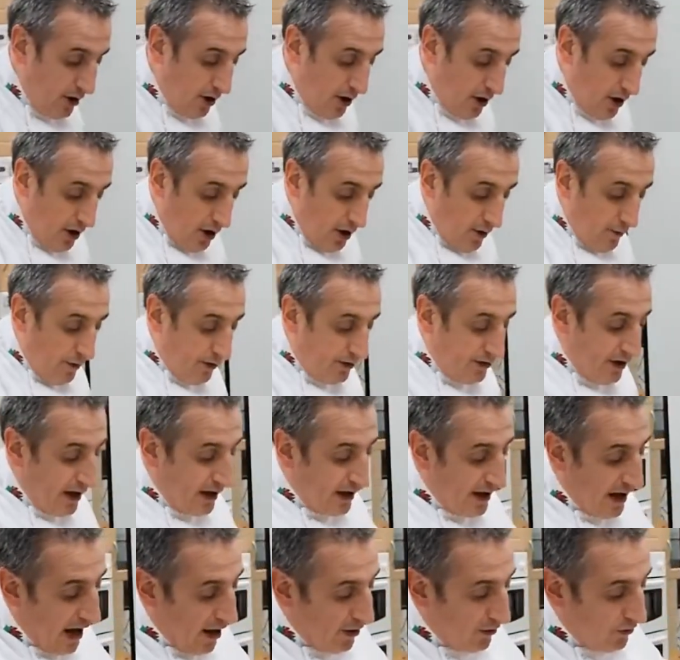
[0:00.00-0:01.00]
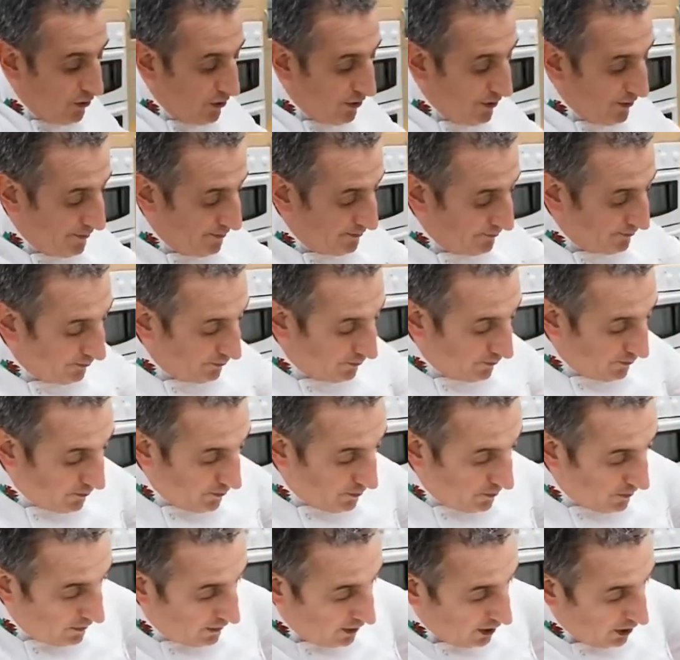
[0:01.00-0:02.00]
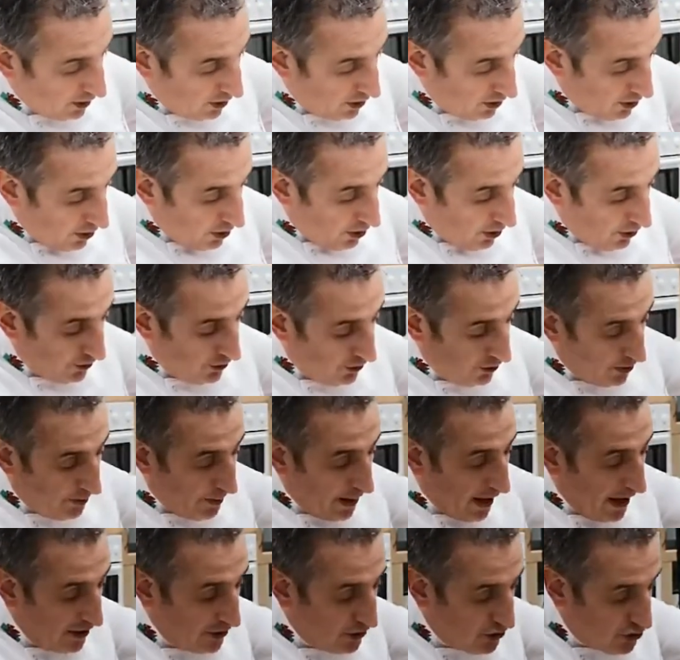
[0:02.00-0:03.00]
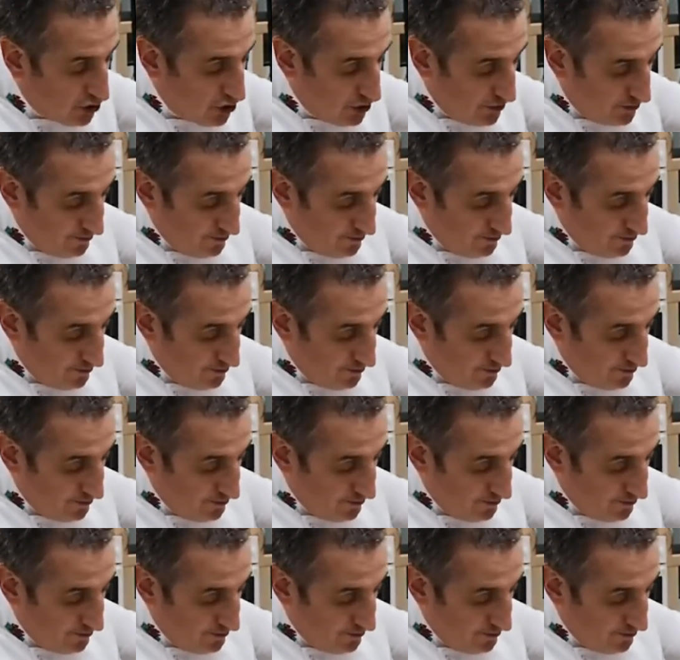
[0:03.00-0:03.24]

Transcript: You take it out onto the bench,